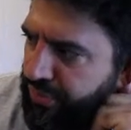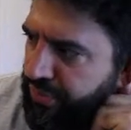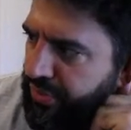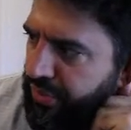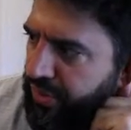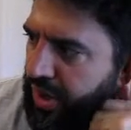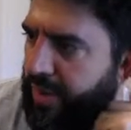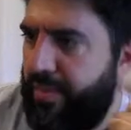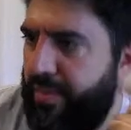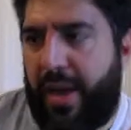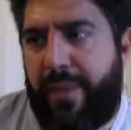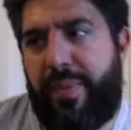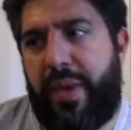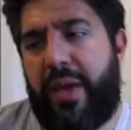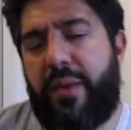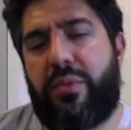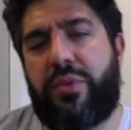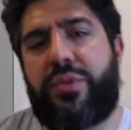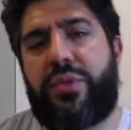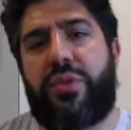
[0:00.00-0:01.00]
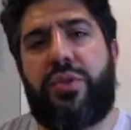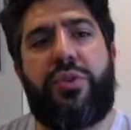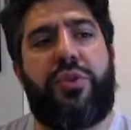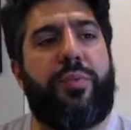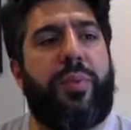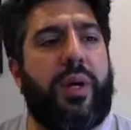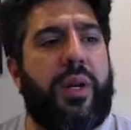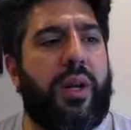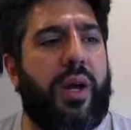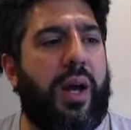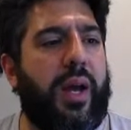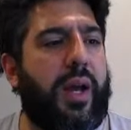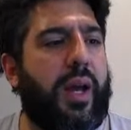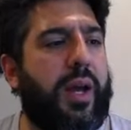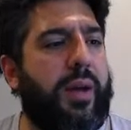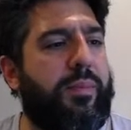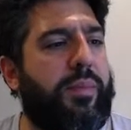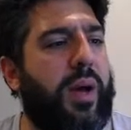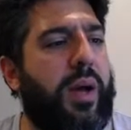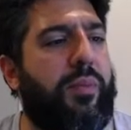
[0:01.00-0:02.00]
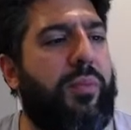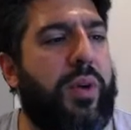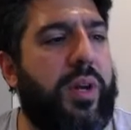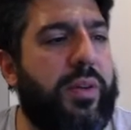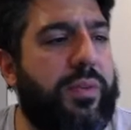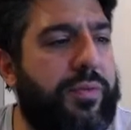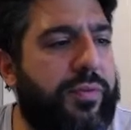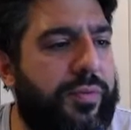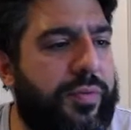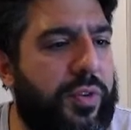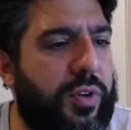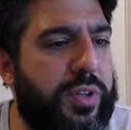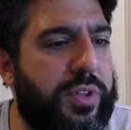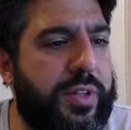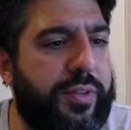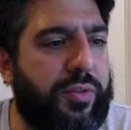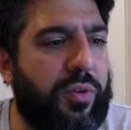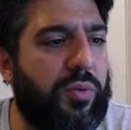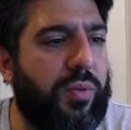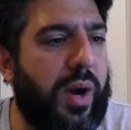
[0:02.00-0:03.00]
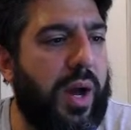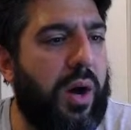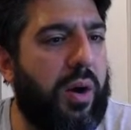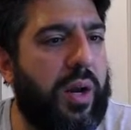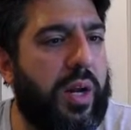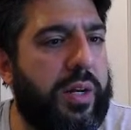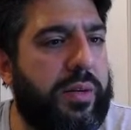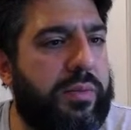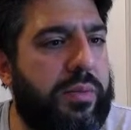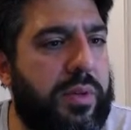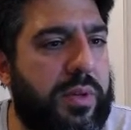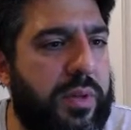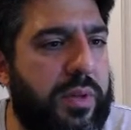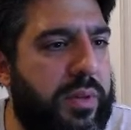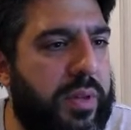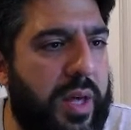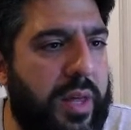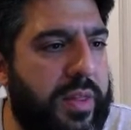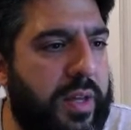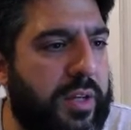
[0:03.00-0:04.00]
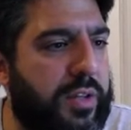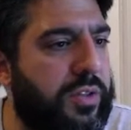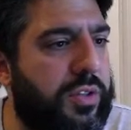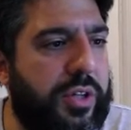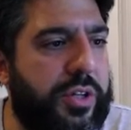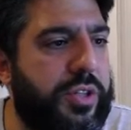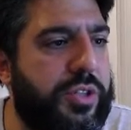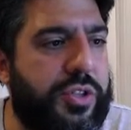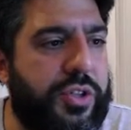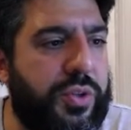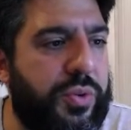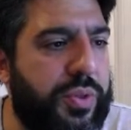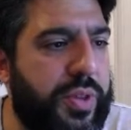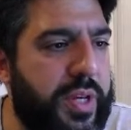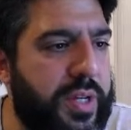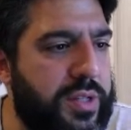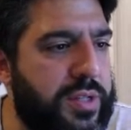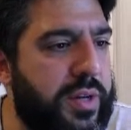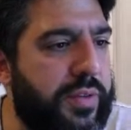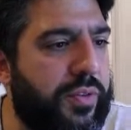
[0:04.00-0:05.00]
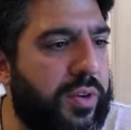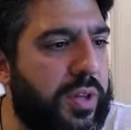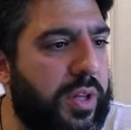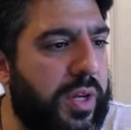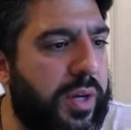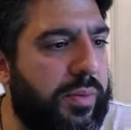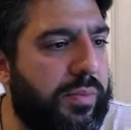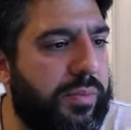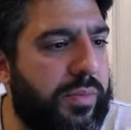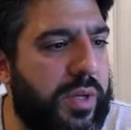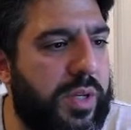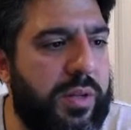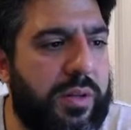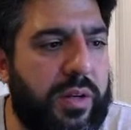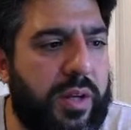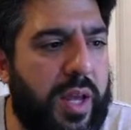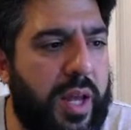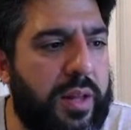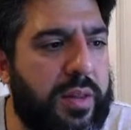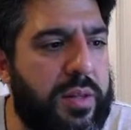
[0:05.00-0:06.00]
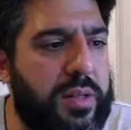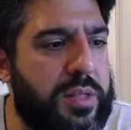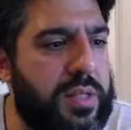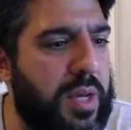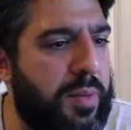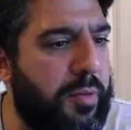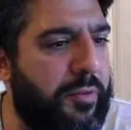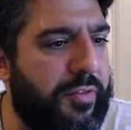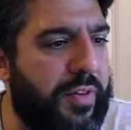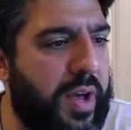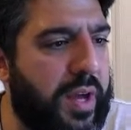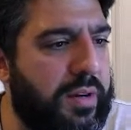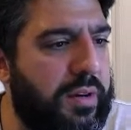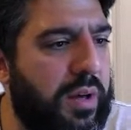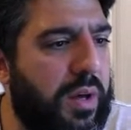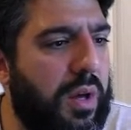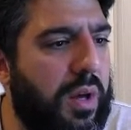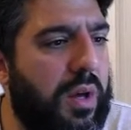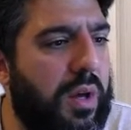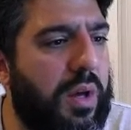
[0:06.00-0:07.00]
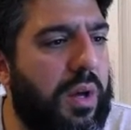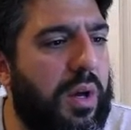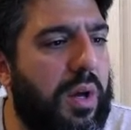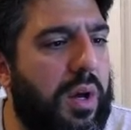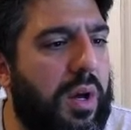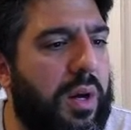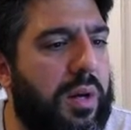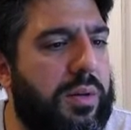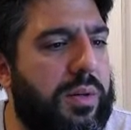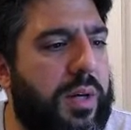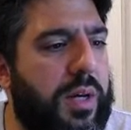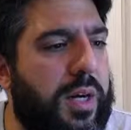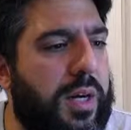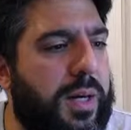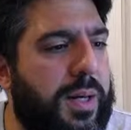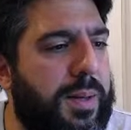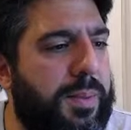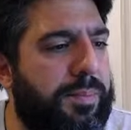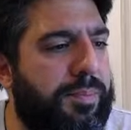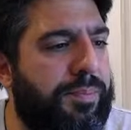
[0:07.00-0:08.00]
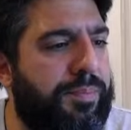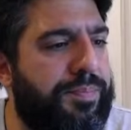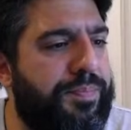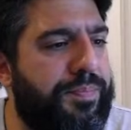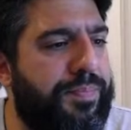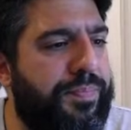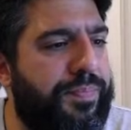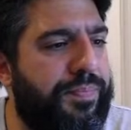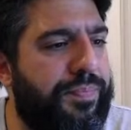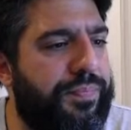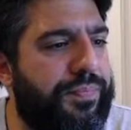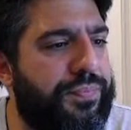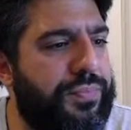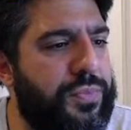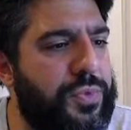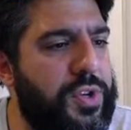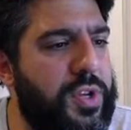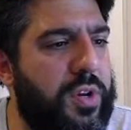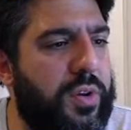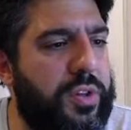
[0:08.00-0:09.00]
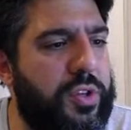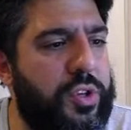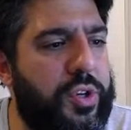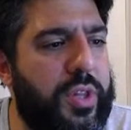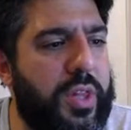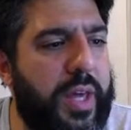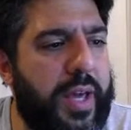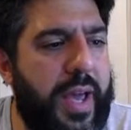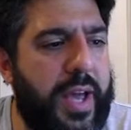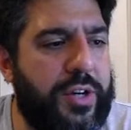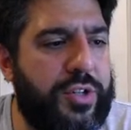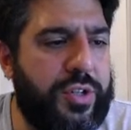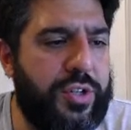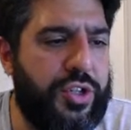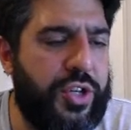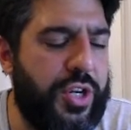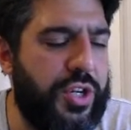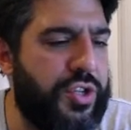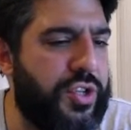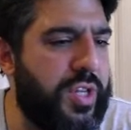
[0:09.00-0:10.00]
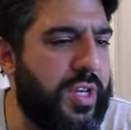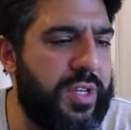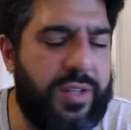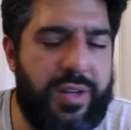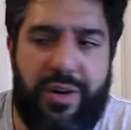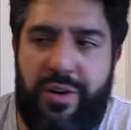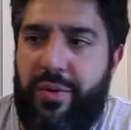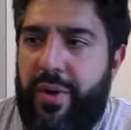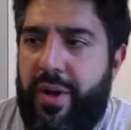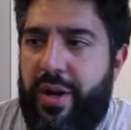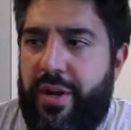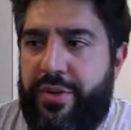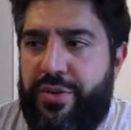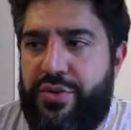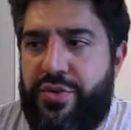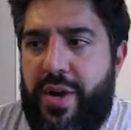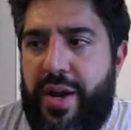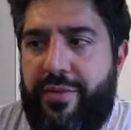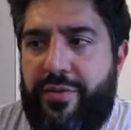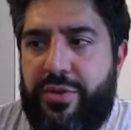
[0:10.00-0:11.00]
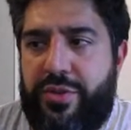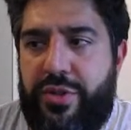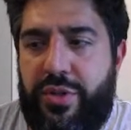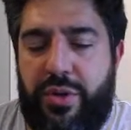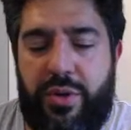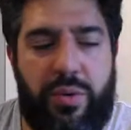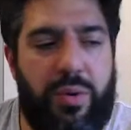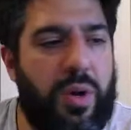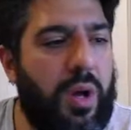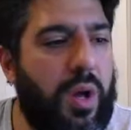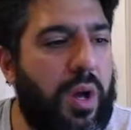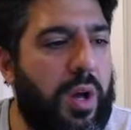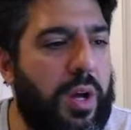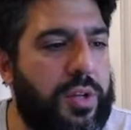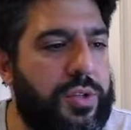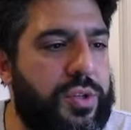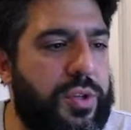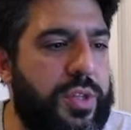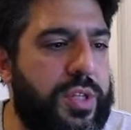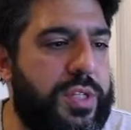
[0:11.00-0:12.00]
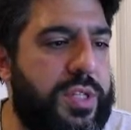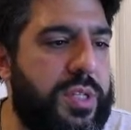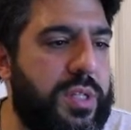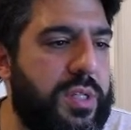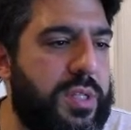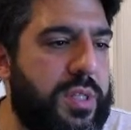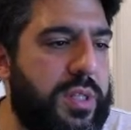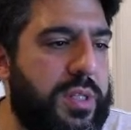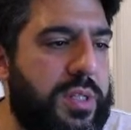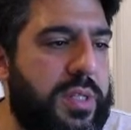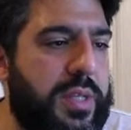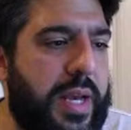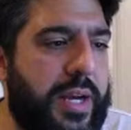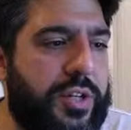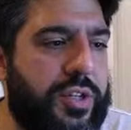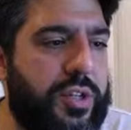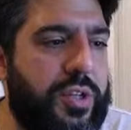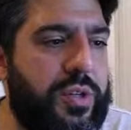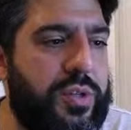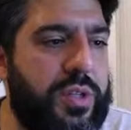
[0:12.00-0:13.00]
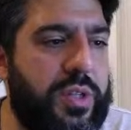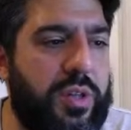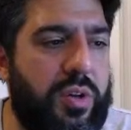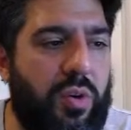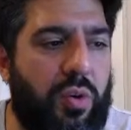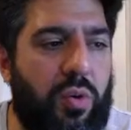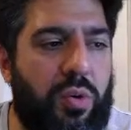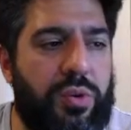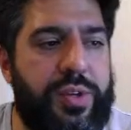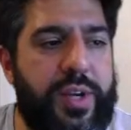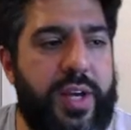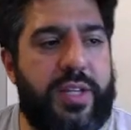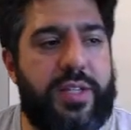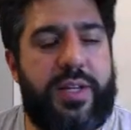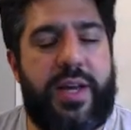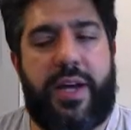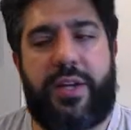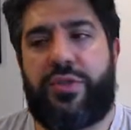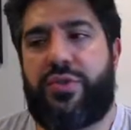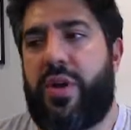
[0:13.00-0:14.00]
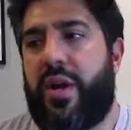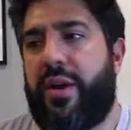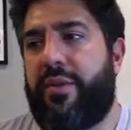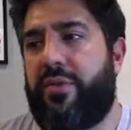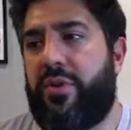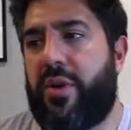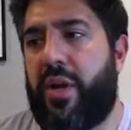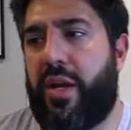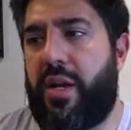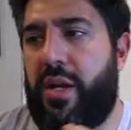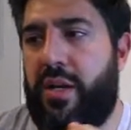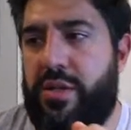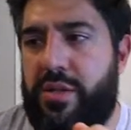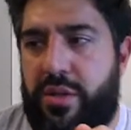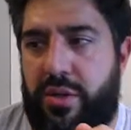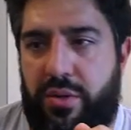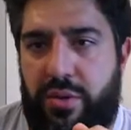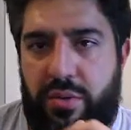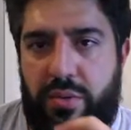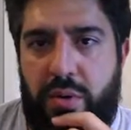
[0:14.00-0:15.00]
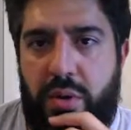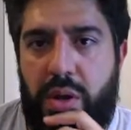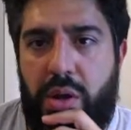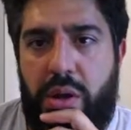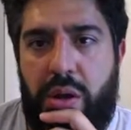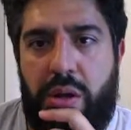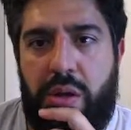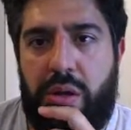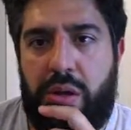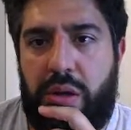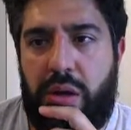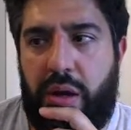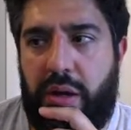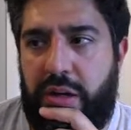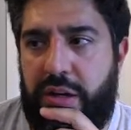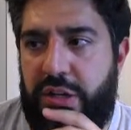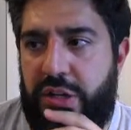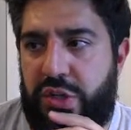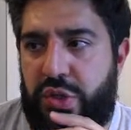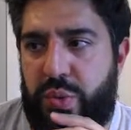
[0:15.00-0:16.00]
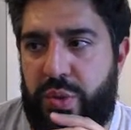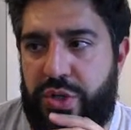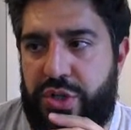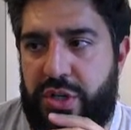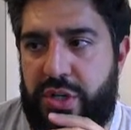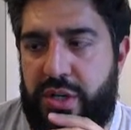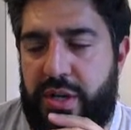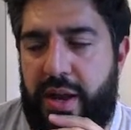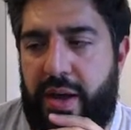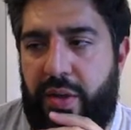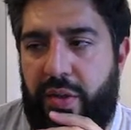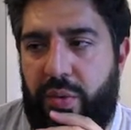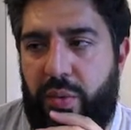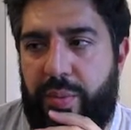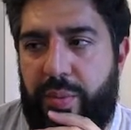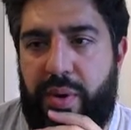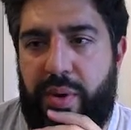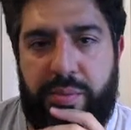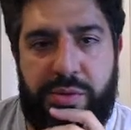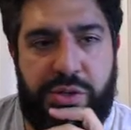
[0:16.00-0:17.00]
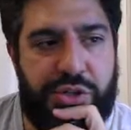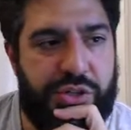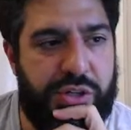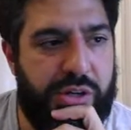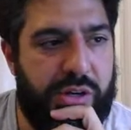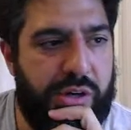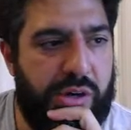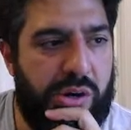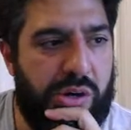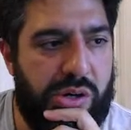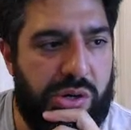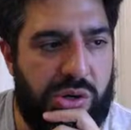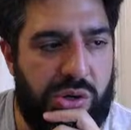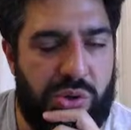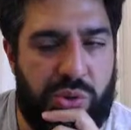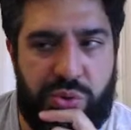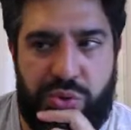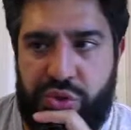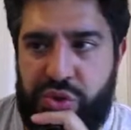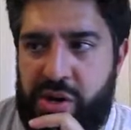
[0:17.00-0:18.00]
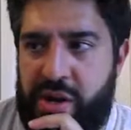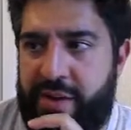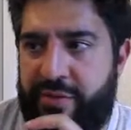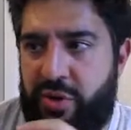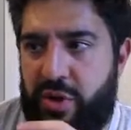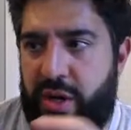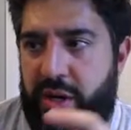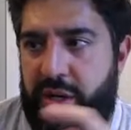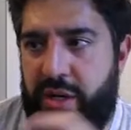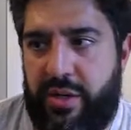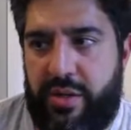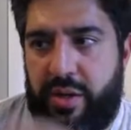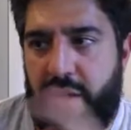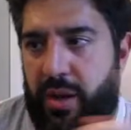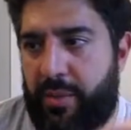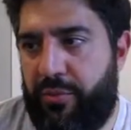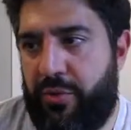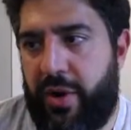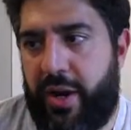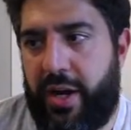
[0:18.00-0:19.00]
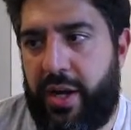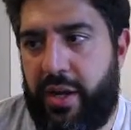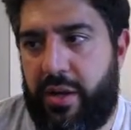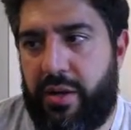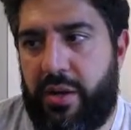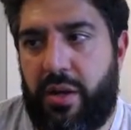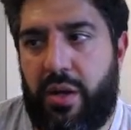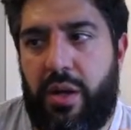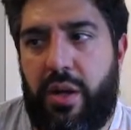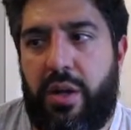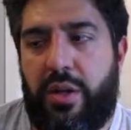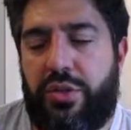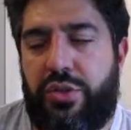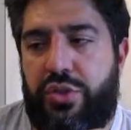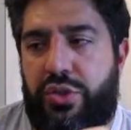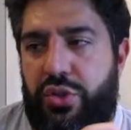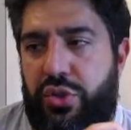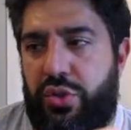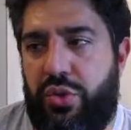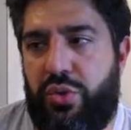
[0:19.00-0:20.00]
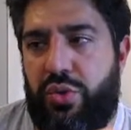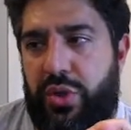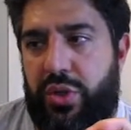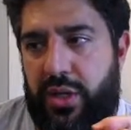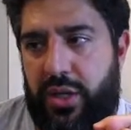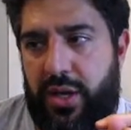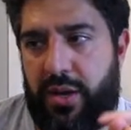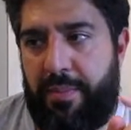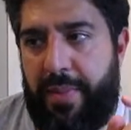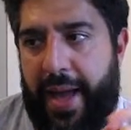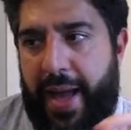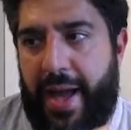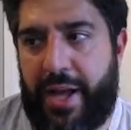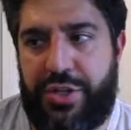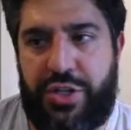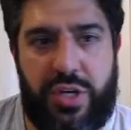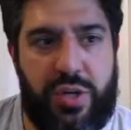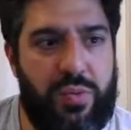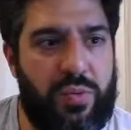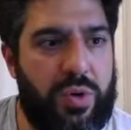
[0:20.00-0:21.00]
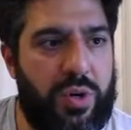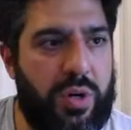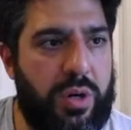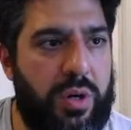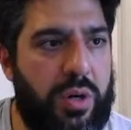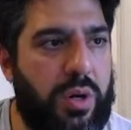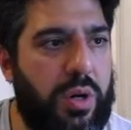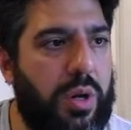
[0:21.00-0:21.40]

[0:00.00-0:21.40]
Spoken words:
It might be able to, but I went for a different route. I think you can tune things differently and get the same effect. You know, you can like actually change things that are going on in the driver too. So this is actually using the old DataStax driver. I need to switch it now that we're publishing our own driver. I need to upgrade it to the Apache one.